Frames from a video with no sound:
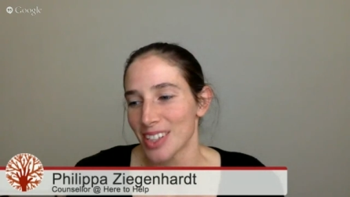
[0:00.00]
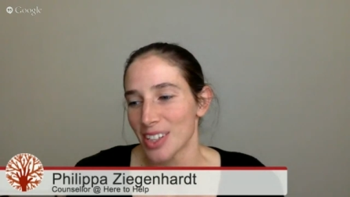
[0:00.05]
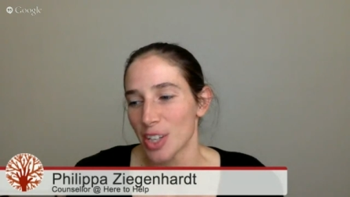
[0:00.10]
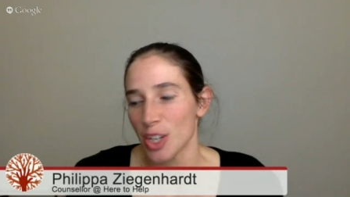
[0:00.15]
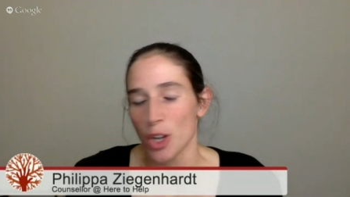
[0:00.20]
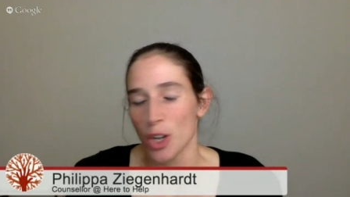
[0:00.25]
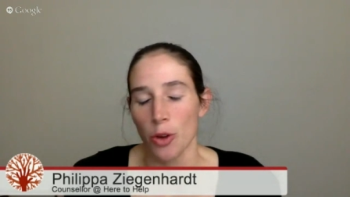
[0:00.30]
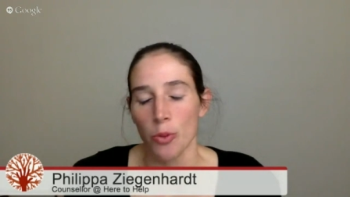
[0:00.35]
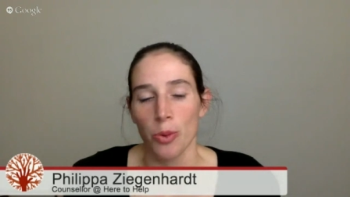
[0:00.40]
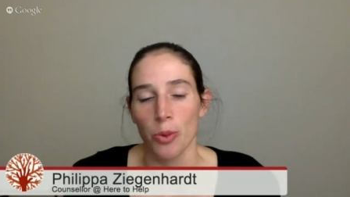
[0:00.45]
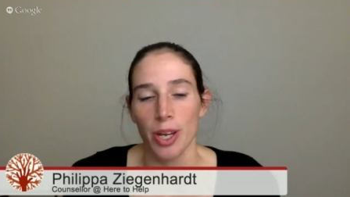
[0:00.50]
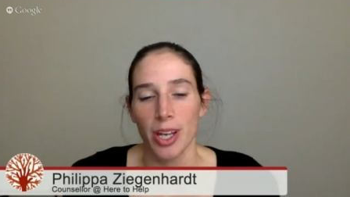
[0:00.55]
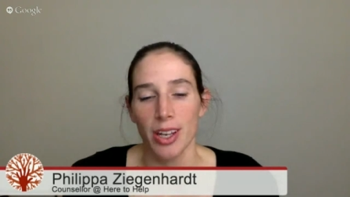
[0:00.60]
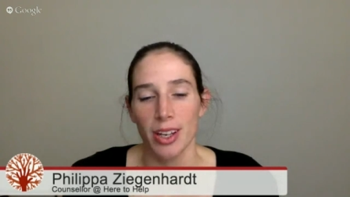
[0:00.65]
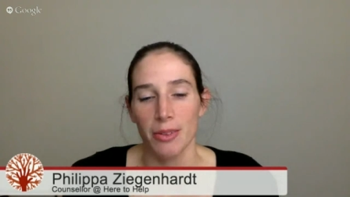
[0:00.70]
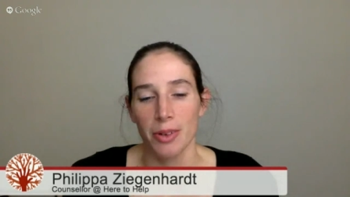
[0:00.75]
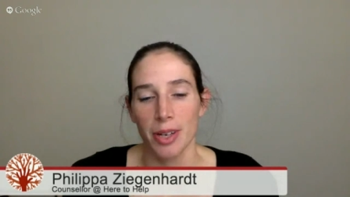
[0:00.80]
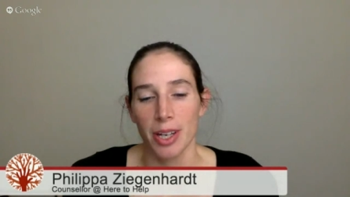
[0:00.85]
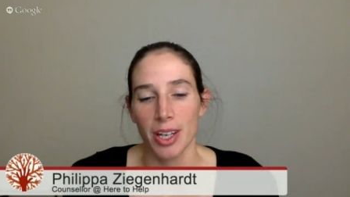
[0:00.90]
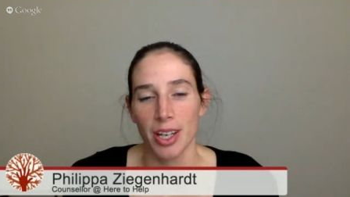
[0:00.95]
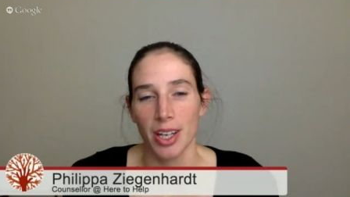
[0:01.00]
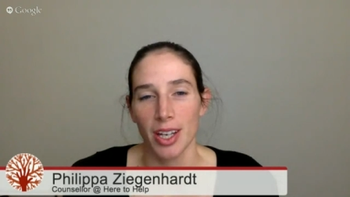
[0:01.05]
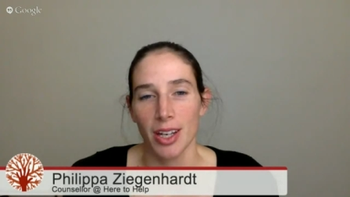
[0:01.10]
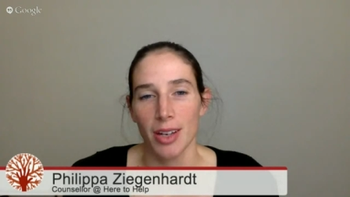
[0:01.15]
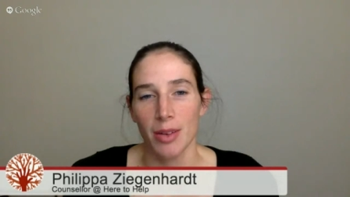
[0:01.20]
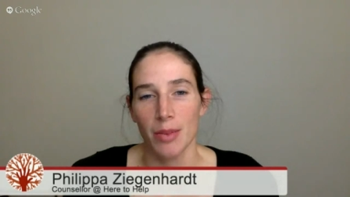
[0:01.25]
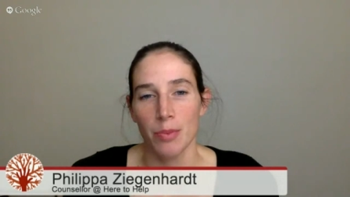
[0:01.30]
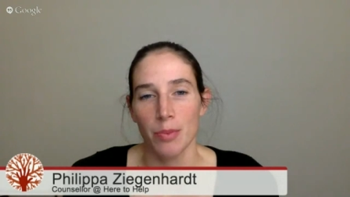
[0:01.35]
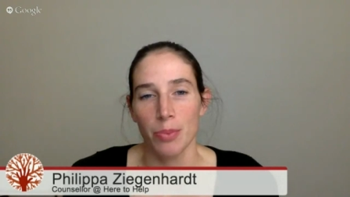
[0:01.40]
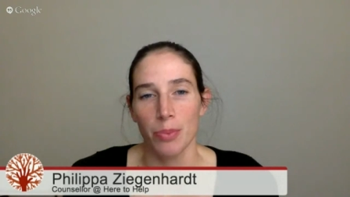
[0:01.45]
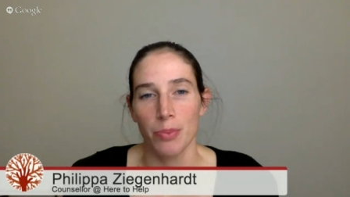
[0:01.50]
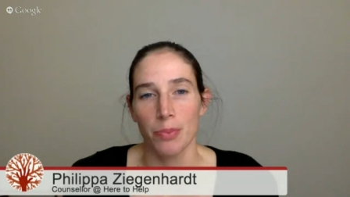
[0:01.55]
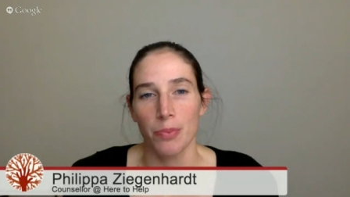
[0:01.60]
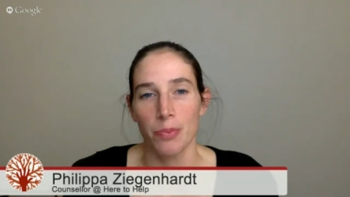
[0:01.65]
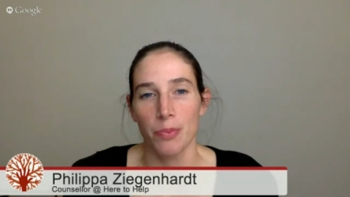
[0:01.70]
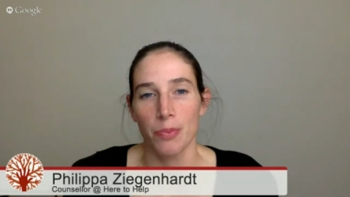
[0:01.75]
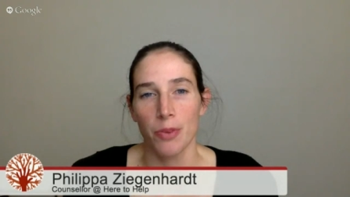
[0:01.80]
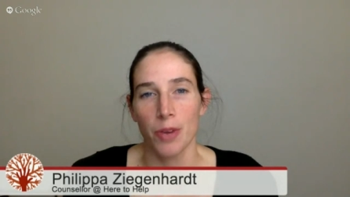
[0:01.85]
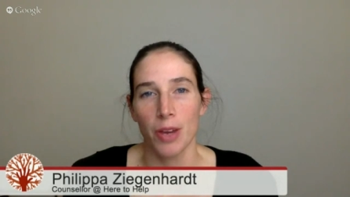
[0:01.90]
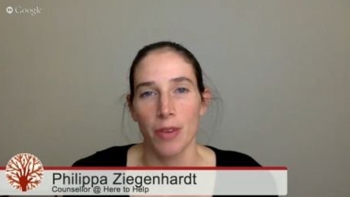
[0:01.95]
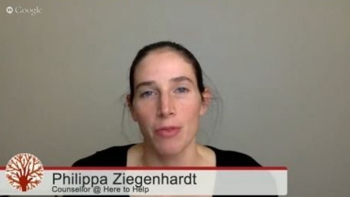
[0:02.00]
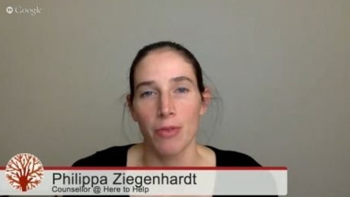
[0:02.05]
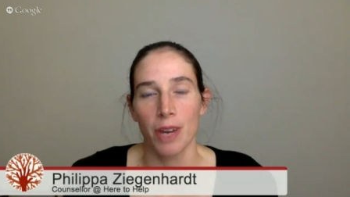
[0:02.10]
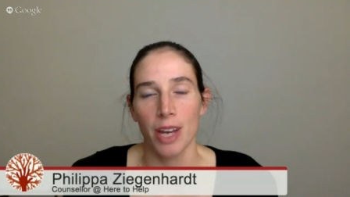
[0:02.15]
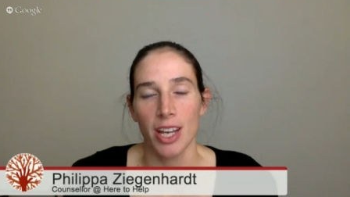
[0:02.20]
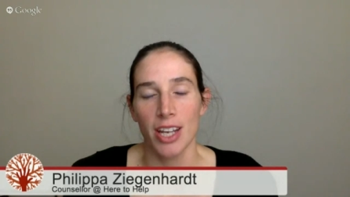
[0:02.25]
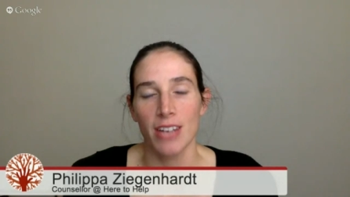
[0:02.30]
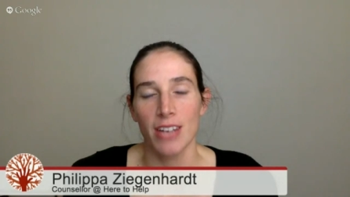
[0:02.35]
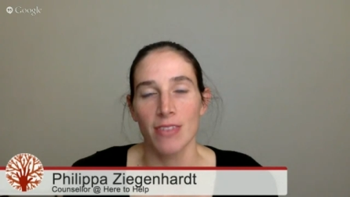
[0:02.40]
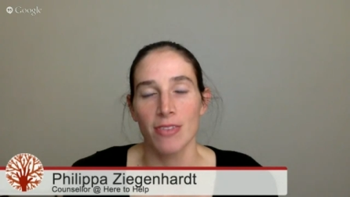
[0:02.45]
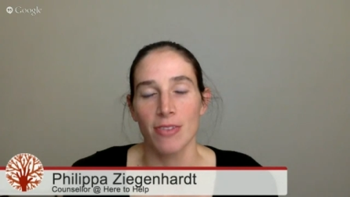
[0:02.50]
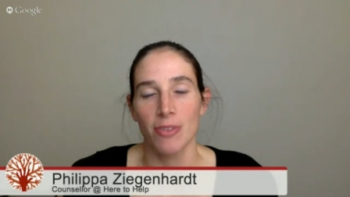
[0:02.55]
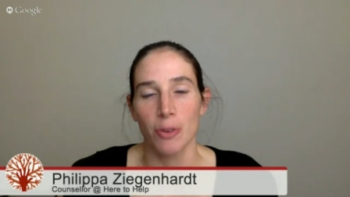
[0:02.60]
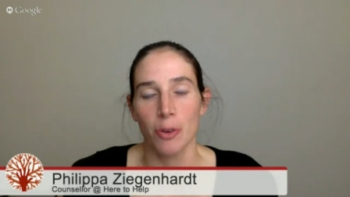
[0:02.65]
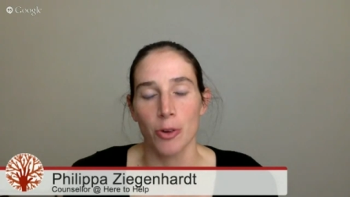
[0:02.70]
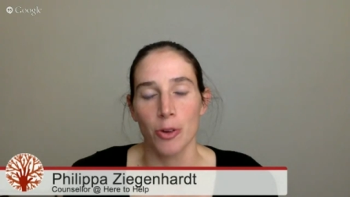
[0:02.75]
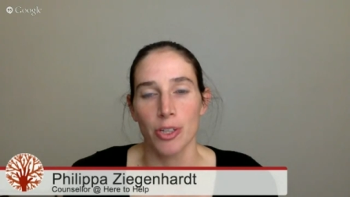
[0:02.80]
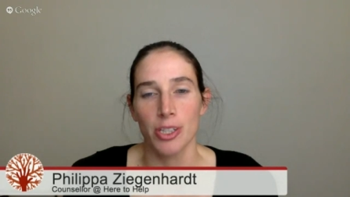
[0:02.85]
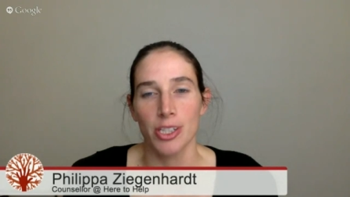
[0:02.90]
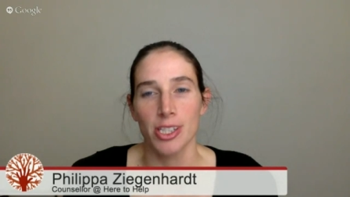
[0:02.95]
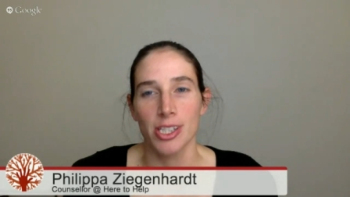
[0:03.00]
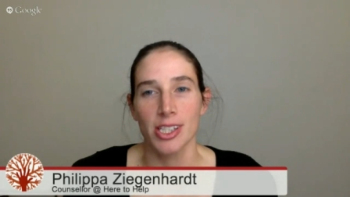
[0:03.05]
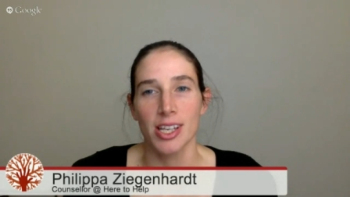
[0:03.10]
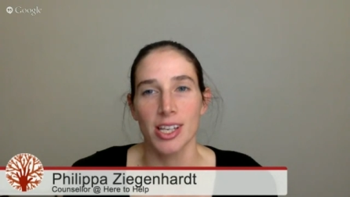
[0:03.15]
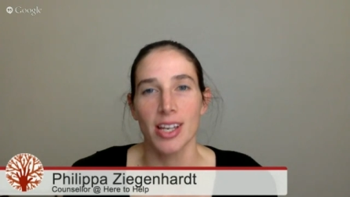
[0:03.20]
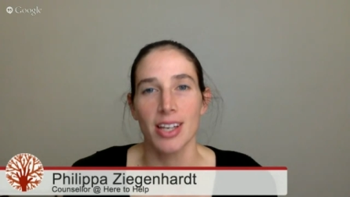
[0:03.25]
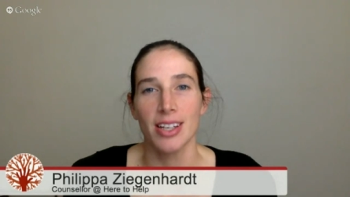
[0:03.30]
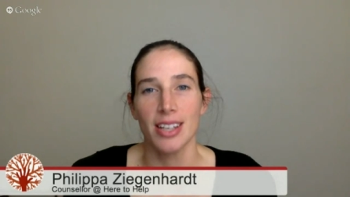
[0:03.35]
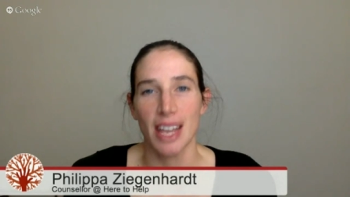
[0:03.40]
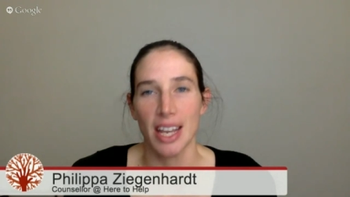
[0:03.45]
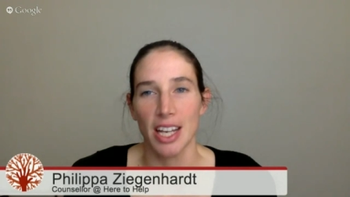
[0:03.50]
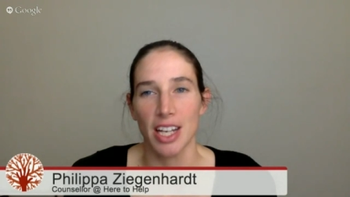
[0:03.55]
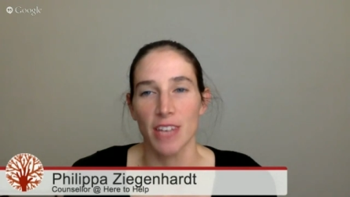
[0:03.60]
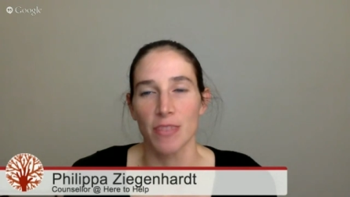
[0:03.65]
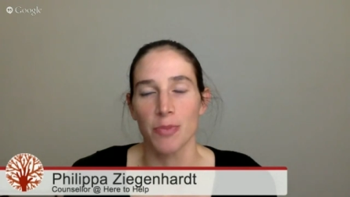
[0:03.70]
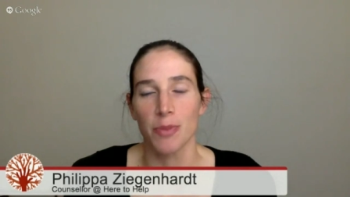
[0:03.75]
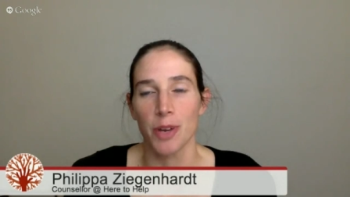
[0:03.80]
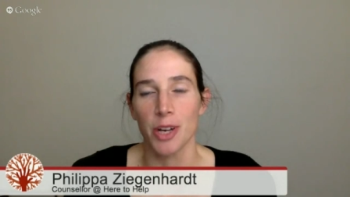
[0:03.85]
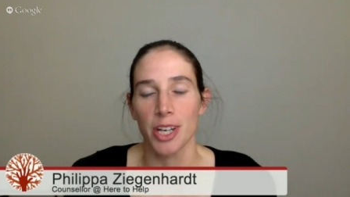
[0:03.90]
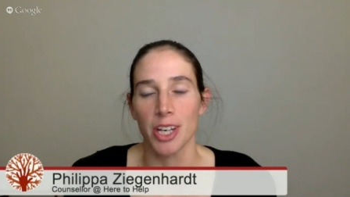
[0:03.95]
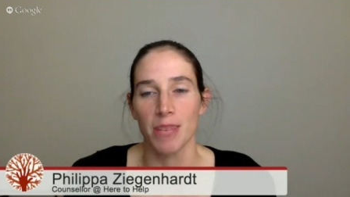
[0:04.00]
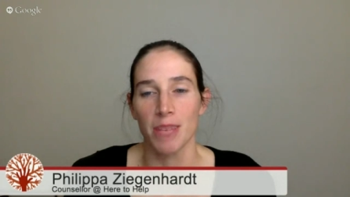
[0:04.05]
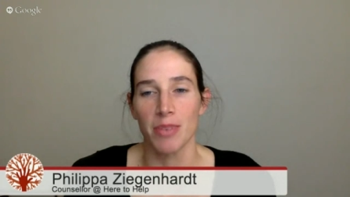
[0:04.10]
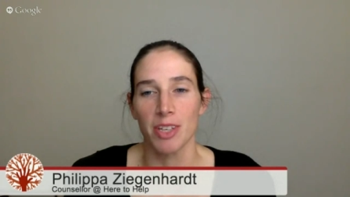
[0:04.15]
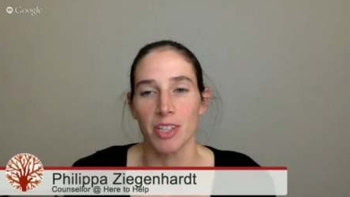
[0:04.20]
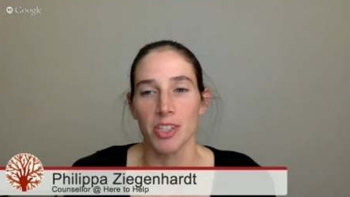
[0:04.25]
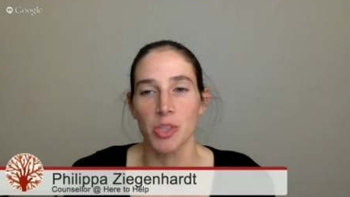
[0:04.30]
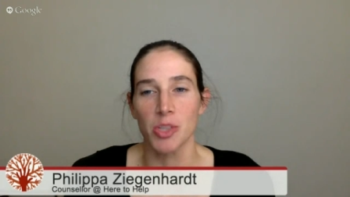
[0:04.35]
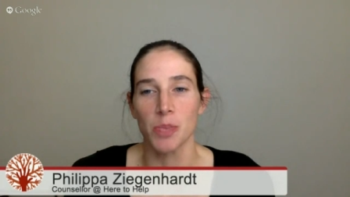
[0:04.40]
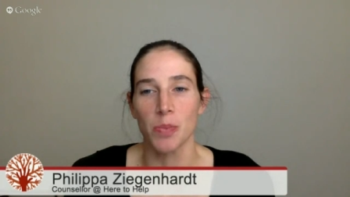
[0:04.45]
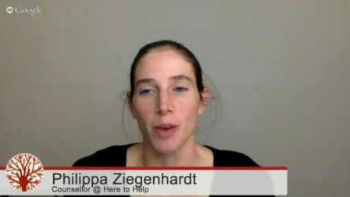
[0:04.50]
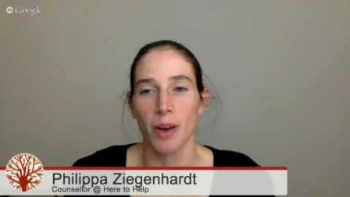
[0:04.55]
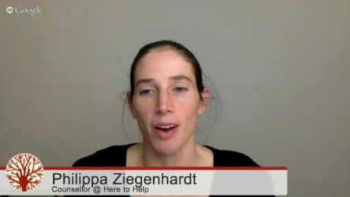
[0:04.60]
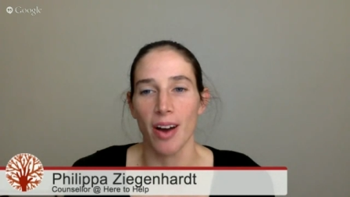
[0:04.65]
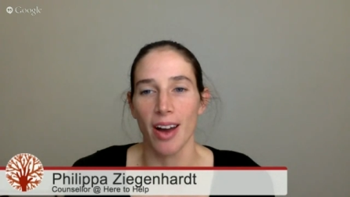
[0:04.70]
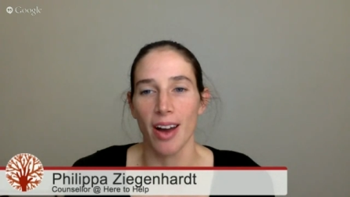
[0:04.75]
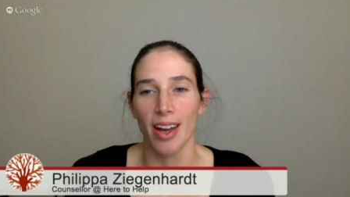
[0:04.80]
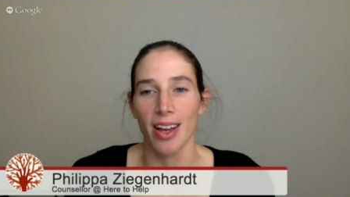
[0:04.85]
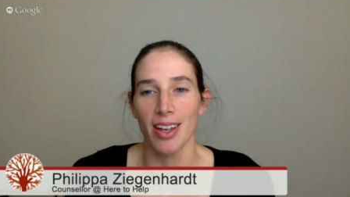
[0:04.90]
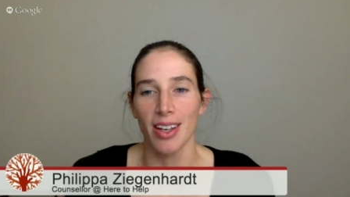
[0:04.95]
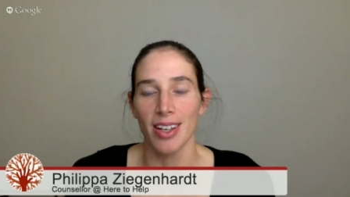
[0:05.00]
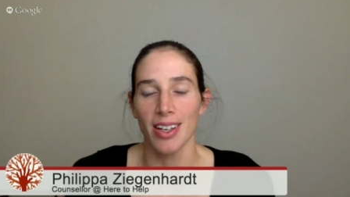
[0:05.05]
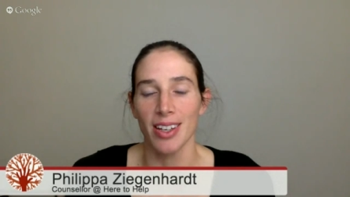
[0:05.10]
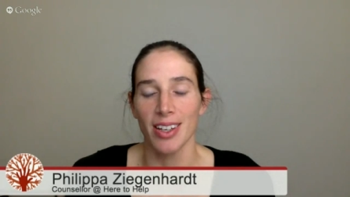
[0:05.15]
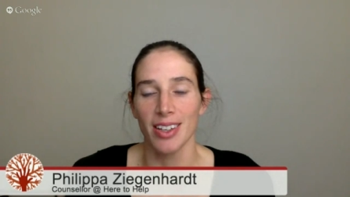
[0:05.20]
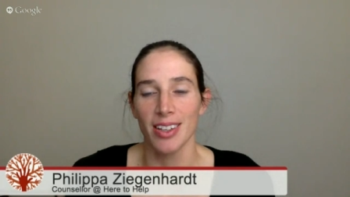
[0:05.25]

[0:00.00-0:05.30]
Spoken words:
know, we reinforce negative body image by